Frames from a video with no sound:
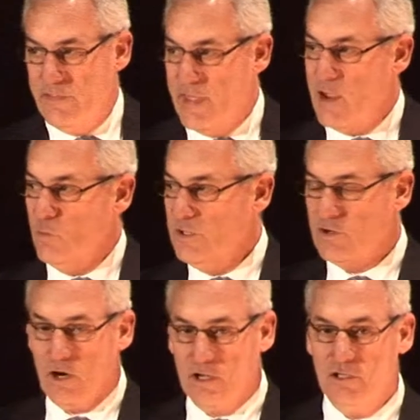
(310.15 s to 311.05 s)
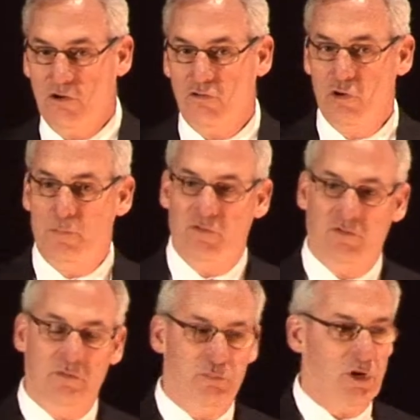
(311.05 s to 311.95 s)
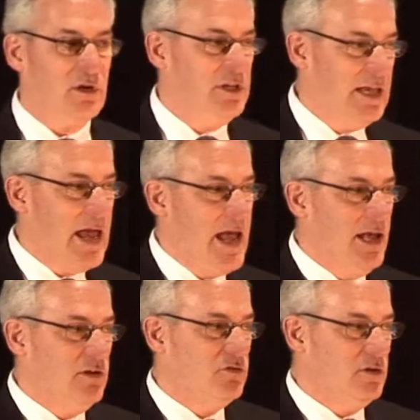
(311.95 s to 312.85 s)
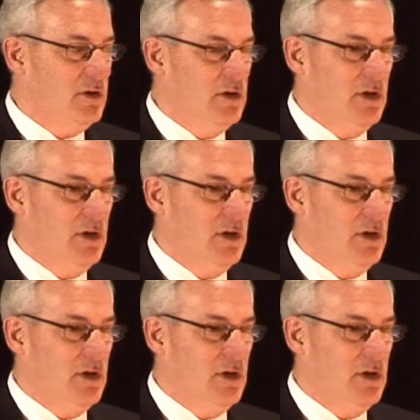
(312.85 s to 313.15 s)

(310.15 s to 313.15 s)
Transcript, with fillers: that we targeted groups, particularly gangs,